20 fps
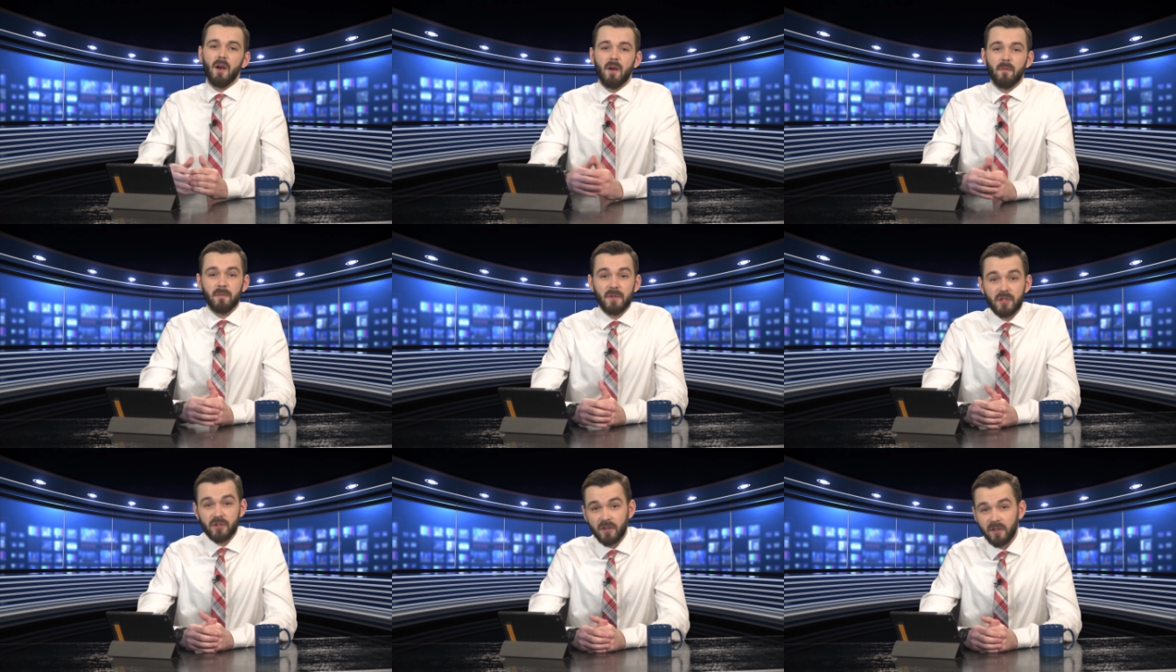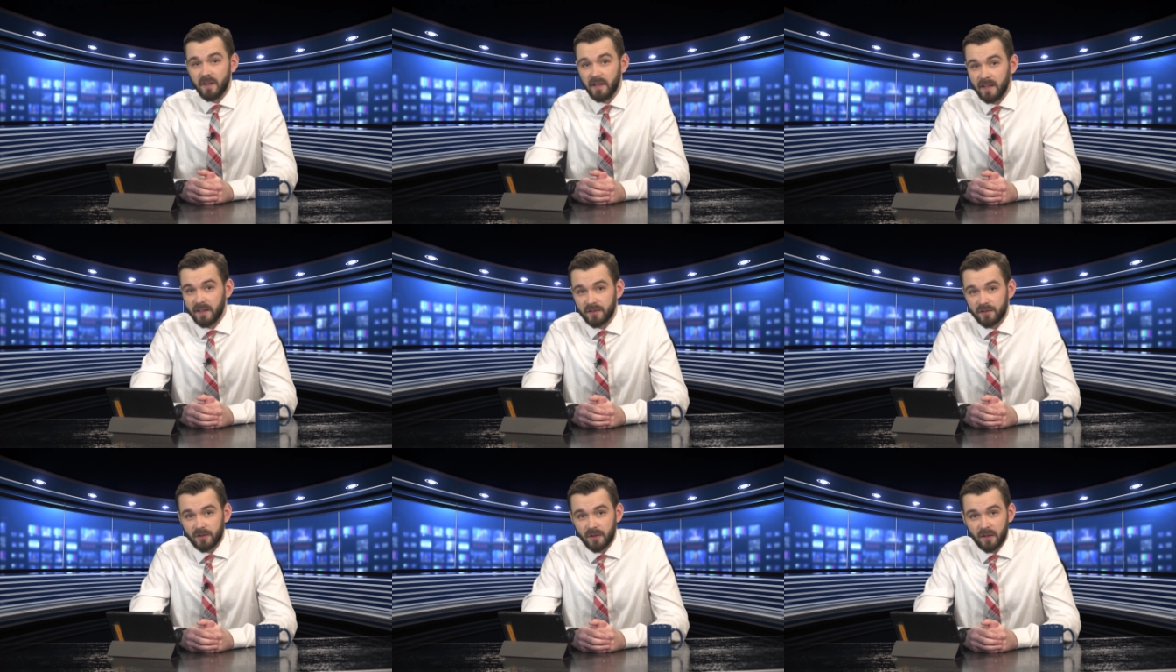Be sure to
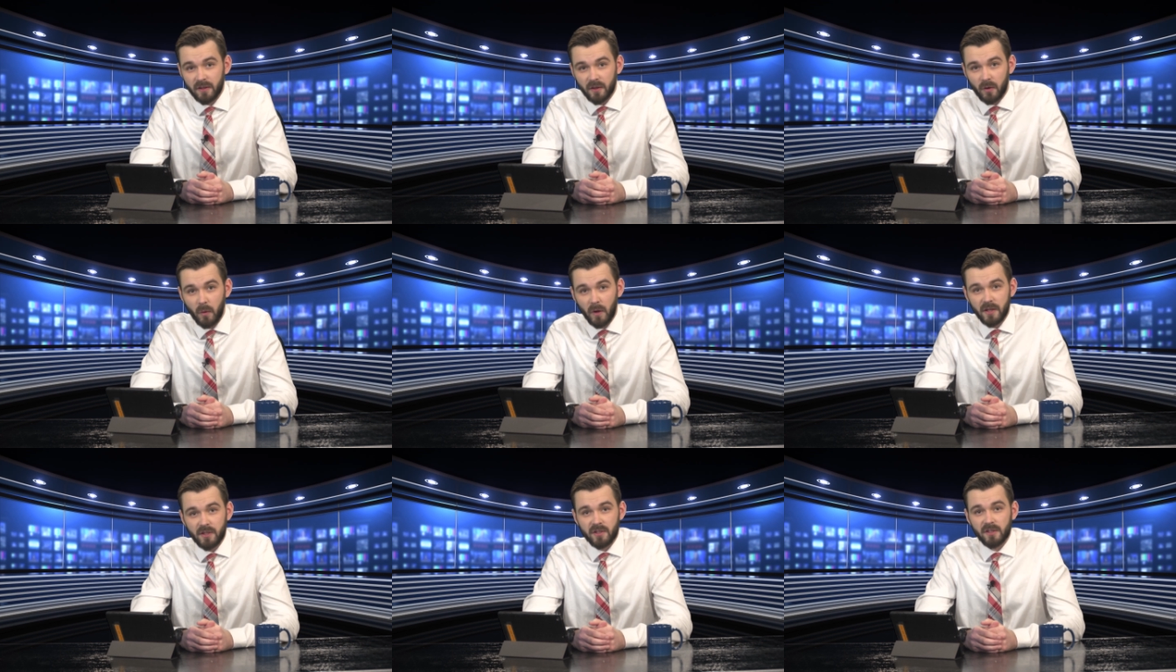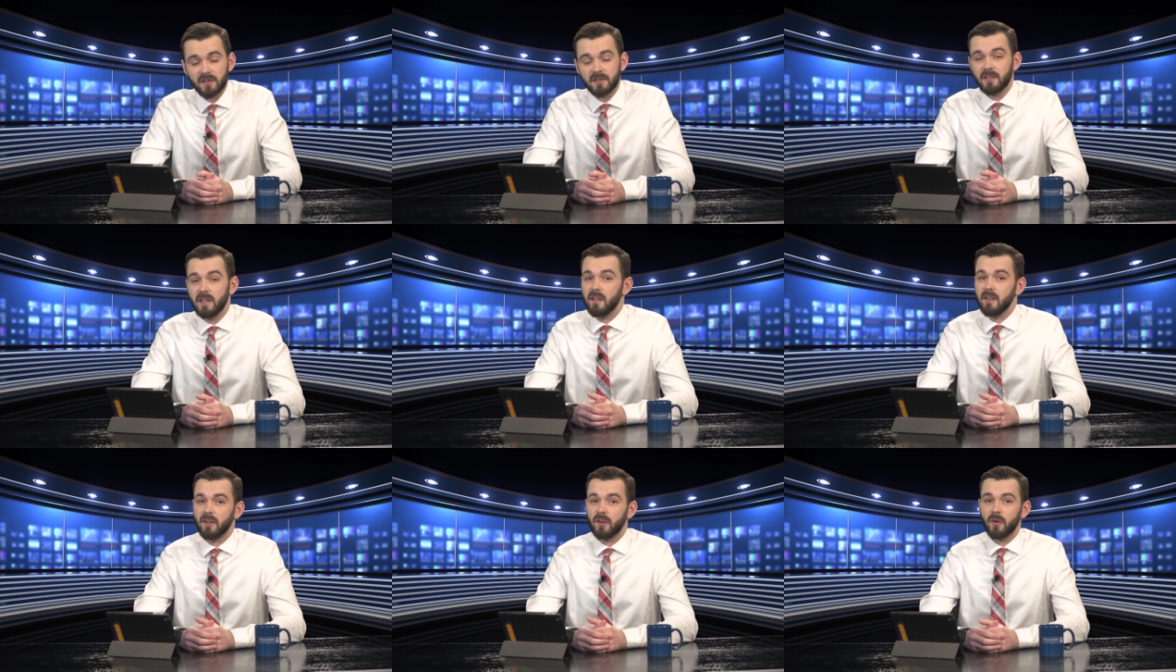answer all the questions,
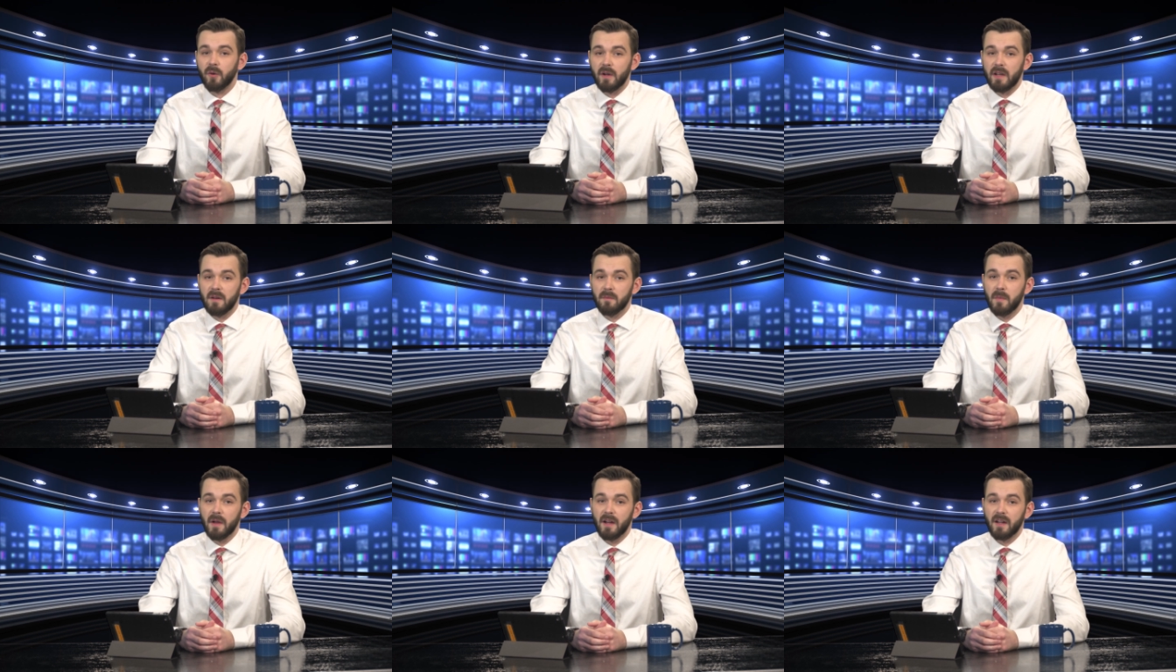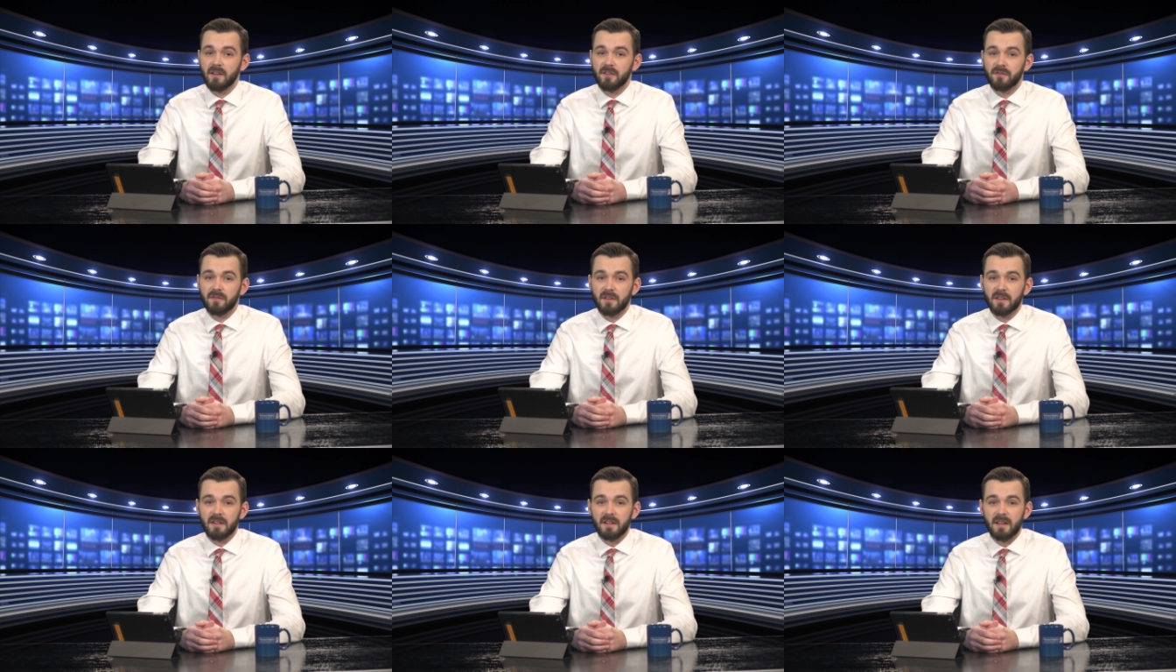get your green badge
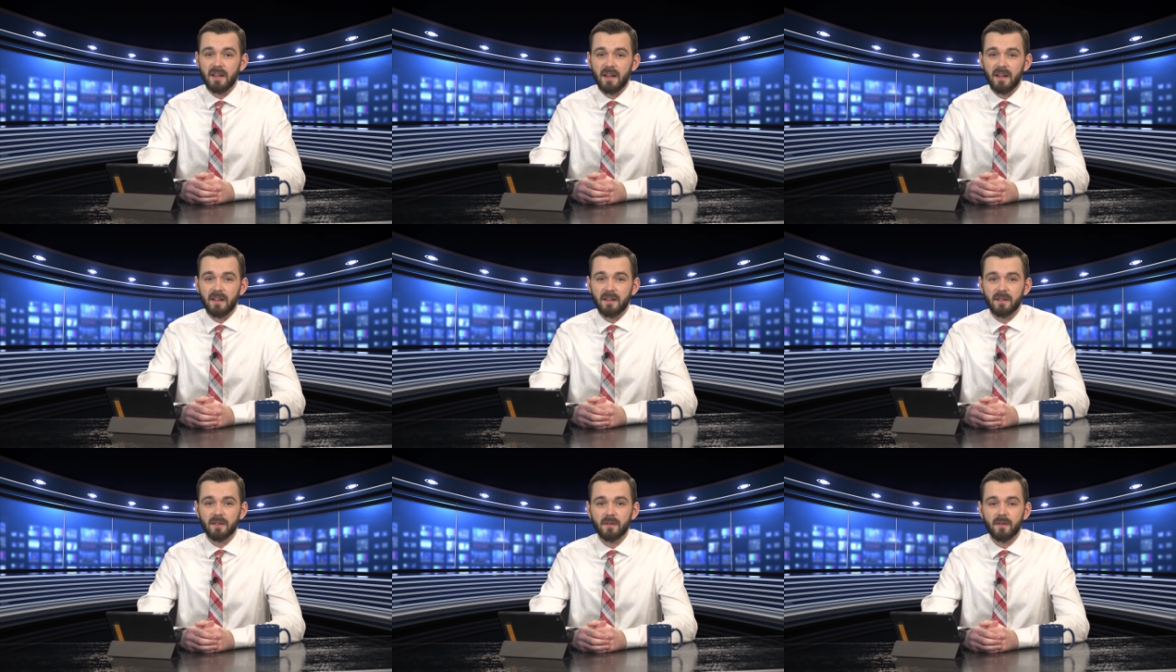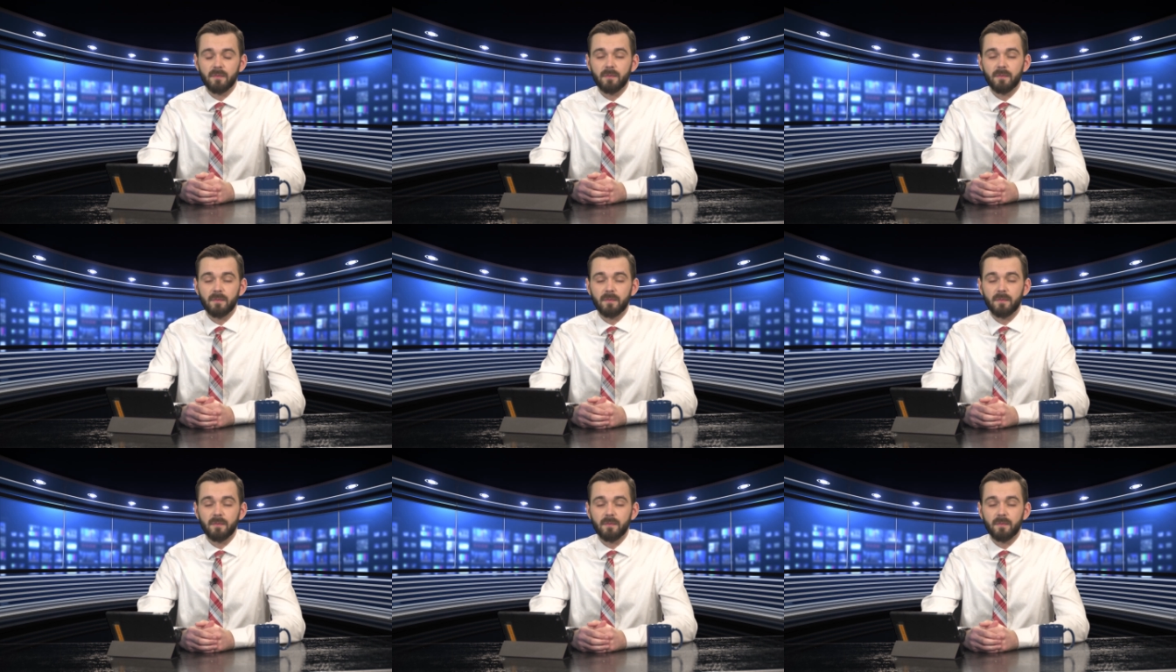for the day.